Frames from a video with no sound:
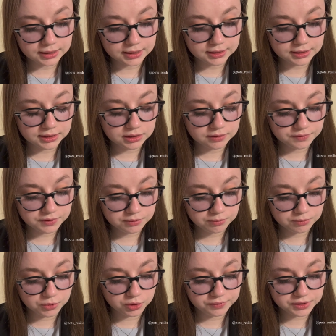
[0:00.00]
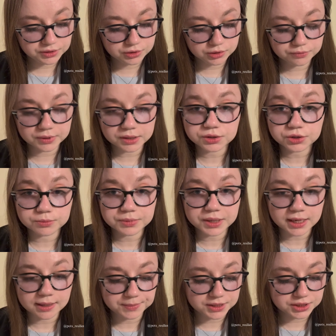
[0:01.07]
and even moving to the restroom
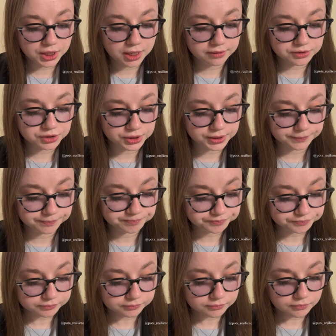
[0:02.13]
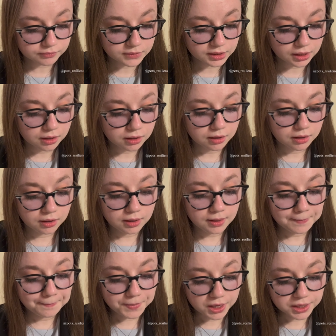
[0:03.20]
can be challenging.
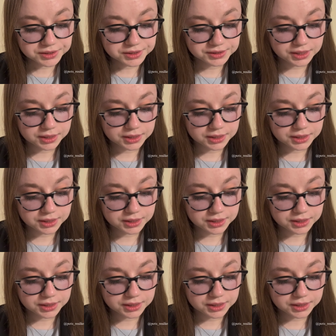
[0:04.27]
POTS is a